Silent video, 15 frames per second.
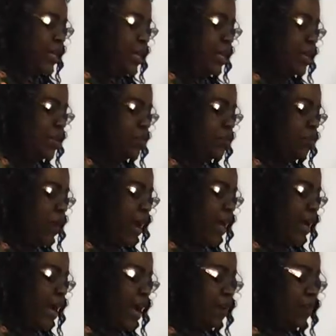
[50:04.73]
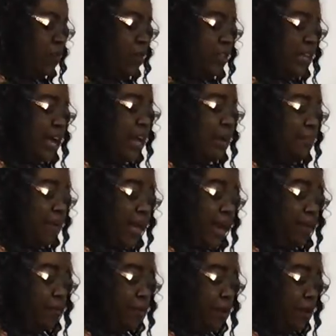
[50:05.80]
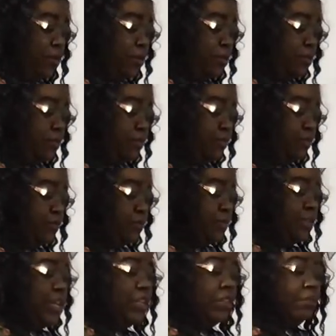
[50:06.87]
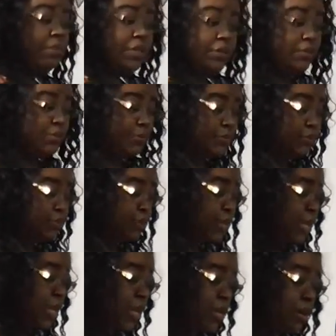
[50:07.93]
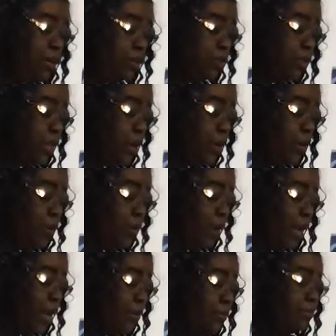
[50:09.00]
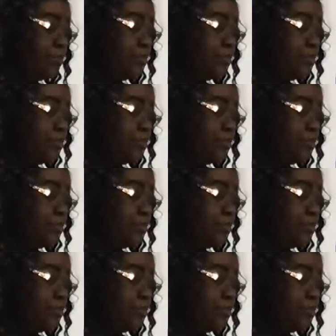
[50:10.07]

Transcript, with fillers: in this white kind of works how that black worked. in the blue. Goes a long way.